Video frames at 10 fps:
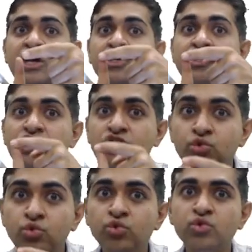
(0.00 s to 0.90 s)
the
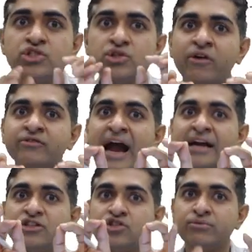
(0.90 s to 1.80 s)
use of
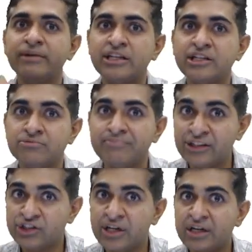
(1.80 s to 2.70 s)
that instrument is
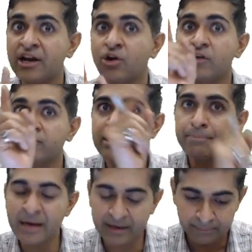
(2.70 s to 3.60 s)
mentioned along with the
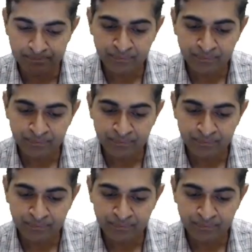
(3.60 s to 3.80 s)
pic.